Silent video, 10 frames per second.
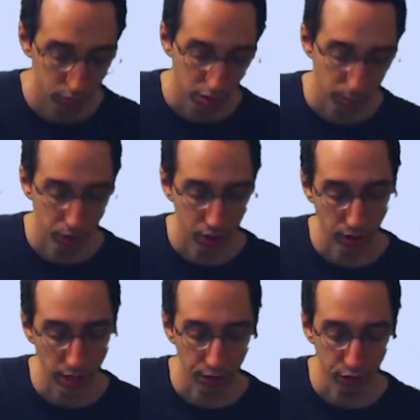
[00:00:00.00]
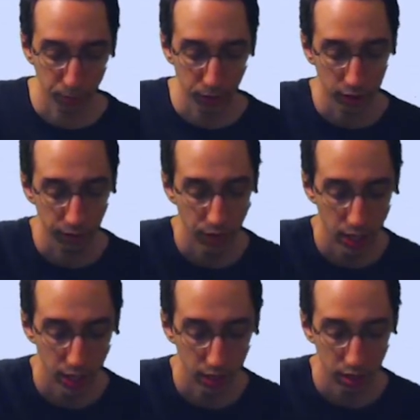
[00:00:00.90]
But that is completely
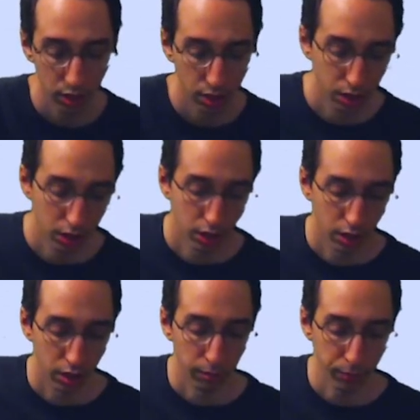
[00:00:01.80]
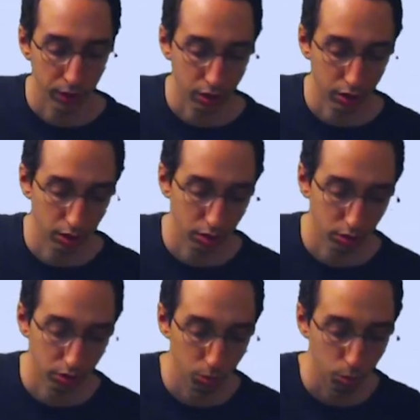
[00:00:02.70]
fine
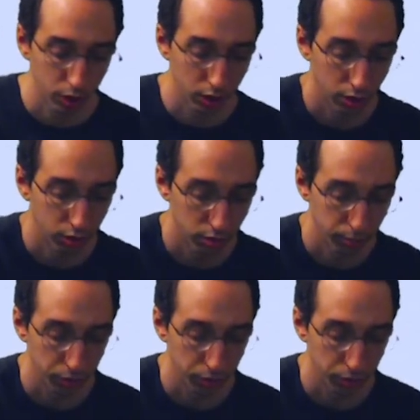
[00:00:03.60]
because we can simply